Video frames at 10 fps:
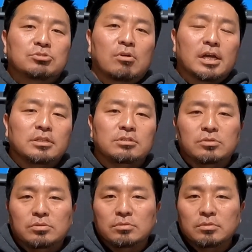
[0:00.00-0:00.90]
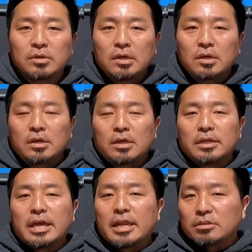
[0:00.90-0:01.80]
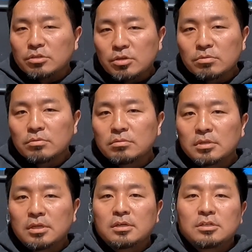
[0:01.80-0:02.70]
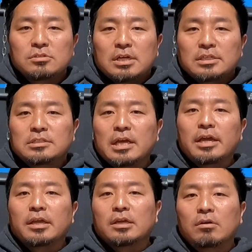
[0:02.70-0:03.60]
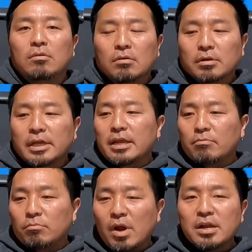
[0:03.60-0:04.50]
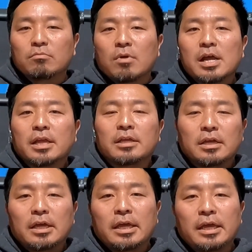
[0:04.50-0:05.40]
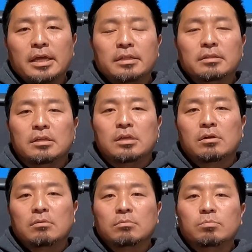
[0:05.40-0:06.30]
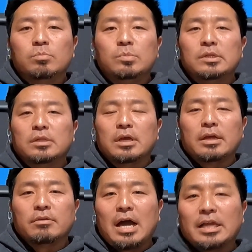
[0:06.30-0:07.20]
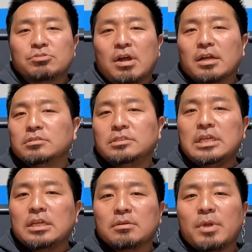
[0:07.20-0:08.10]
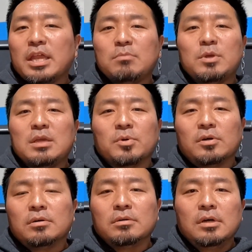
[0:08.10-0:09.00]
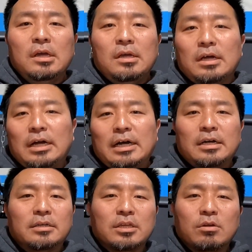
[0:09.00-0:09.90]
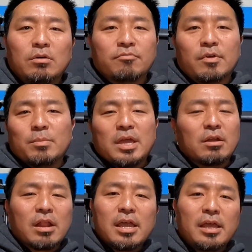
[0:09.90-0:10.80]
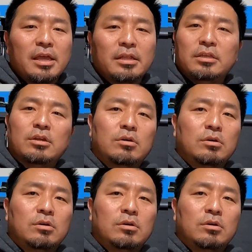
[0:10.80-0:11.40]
trying to get it tuned, should I say, or get it running right. And, I try to seek many people, from internet,